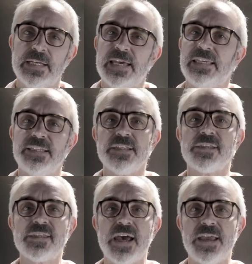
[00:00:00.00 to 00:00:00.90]
He didn't
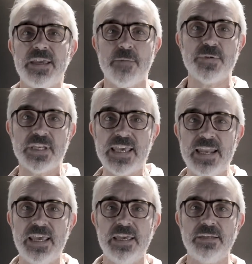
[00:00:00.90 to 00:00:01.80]
say, I'm going to get
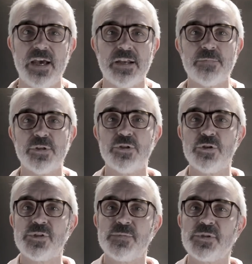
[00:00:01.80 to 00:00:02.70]
in and I'm going to
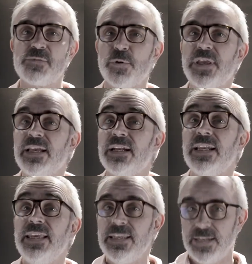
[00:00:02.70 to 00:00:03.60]
do some spring
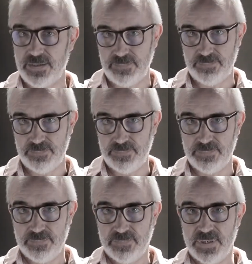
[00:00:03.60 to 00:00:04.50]
cleaning.
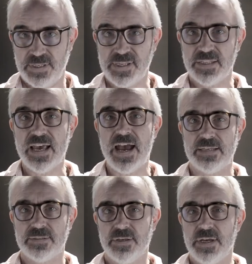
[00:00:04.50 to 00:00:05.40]
He said that.
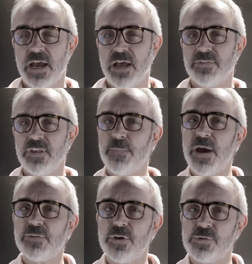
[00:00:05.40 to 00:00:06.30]
And think
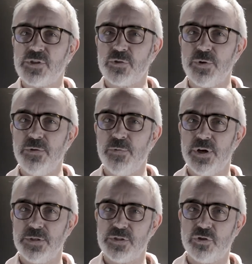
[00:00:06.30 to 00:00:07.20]
about those three
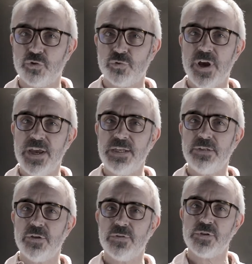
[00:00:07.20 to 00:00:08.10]
words,
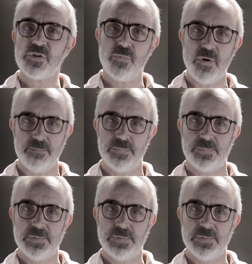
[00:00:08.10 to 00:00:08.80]
drain the swamp.